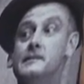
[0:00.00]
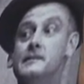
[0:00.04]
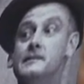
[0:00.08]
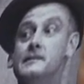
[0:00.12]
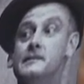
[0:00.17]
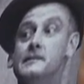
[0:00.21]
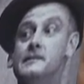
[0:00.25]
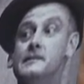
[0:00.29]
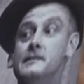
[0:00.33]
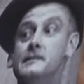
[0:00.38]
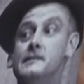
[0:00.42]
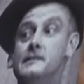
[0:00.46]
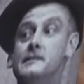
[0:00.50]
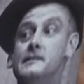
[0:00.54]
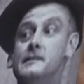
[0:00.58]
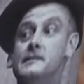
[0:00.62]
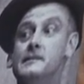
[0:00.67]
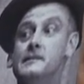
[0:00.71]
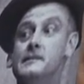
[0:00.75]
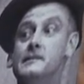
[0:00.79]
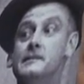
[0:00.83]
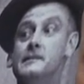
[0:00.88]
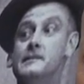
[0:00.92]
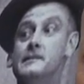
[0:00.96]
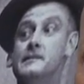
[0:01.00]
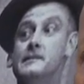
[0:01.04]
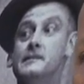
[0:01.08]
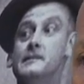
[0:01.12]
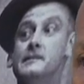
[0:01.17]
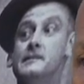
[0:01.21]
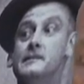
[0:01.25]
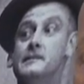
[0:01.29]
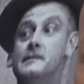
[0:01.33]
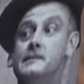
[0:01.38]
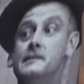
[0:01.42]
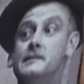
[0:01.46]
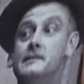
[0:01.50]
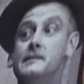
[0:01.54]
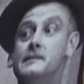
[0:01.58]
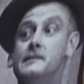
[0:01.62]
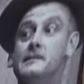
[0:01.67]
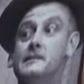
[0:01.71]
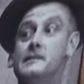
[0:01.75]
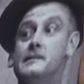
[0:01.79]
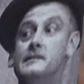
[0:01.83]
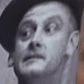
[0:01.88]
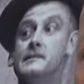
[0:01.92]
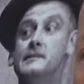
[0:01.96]

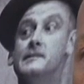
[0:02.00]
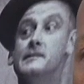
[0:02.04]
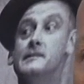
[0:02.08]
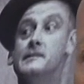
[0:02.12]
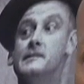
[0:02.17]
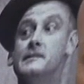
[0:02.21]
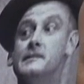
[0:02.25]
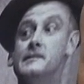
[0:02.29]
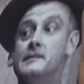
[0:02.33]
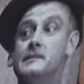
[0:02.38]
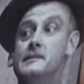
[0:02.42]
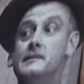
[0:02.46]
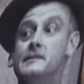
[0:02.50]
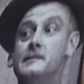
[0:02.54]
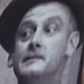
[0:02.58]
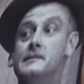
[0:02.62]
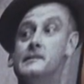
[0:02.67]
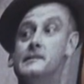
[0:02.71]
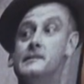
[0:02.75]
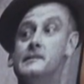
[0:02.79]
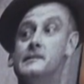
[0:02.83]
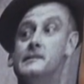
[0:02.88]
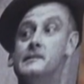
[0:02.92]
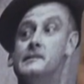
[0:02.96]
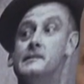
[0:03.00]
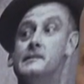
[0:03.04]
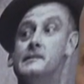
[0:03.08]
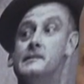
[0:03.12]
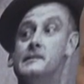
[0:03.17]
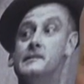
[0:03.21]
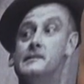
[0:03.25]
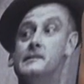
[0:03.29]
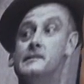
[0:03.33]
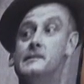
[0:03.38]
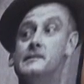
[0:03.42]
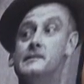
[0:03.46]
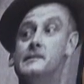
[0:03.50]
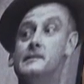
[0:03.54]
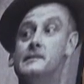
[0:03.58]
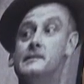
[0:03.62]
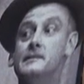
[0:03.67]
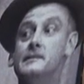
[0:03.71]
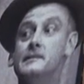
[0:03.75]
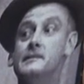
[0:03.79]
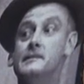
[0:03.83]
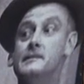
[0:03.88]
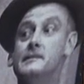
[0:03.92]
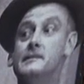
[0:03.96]

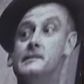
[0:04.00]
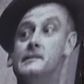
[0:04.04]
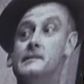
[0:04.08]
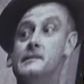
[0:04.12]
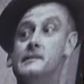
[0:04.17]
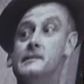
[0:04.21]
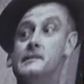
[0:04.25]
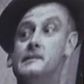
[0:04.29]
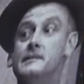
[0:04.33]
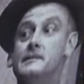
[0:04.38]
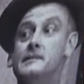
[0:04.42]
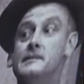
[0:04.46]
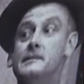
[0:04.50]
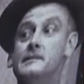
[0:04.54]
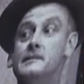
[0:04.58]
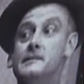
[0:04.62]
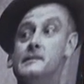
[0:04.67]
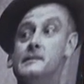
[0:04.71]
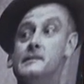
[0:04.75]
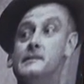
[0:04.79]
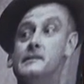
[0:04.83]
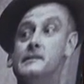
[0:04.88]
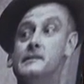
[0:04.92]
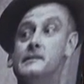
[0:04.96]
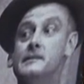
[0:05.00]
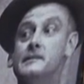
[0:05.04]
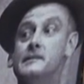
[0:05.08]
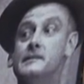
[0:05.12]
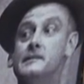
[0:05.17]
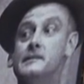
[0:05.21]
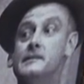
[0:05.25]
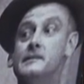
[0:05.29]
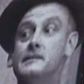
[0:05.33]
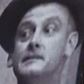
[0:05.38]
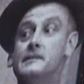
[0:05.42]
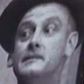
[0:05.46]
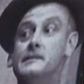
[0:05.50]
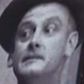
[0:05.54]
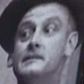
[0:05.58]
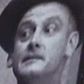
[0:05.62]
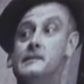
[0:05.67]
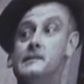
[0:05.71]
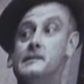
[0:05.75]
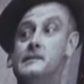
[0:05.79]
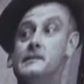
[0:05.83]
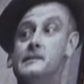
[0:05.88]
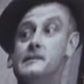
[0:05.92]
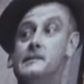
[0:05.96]

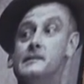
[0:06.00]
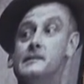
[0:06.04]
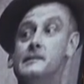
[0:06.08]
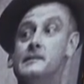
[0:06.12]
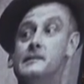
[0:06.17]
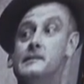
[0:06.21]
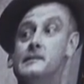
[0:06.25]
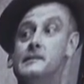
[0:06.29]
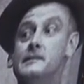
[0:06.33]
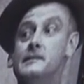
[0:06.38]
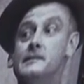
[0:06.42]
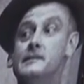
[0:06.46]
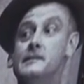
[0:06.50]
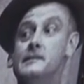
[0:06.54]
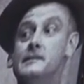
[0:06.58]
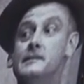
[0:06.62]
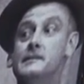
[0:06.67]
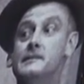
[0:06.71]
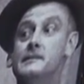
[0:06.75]
(silent)